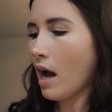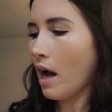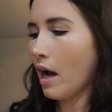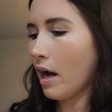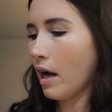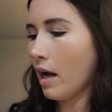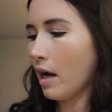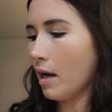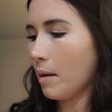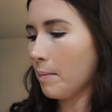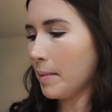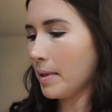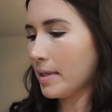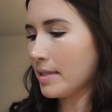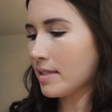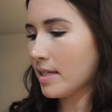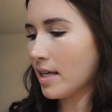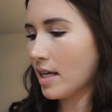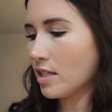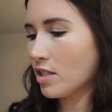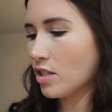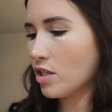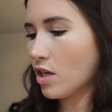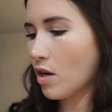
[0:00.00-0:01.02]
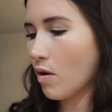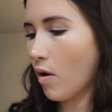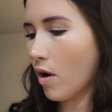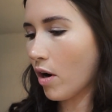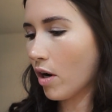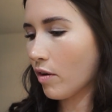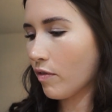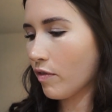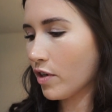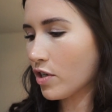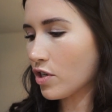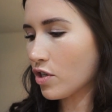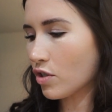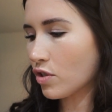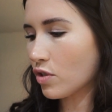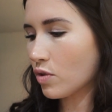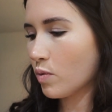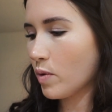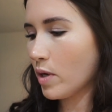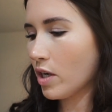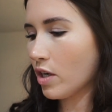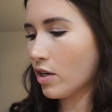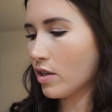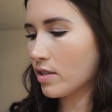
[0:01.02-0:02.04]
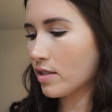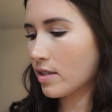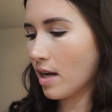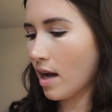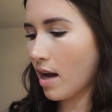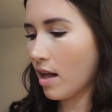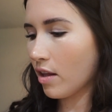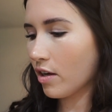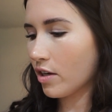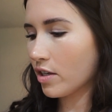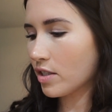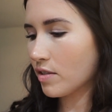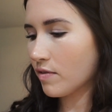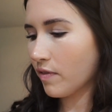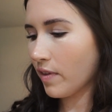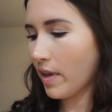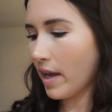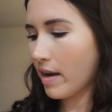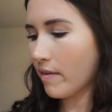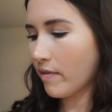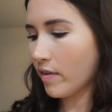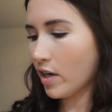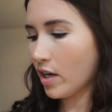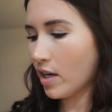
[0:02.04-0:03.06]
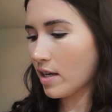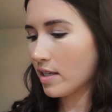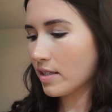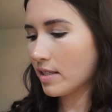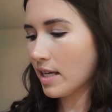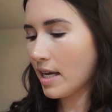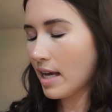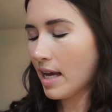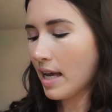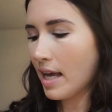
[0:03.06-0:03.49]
Um, it says no artificial sweeteners, colors, flavors.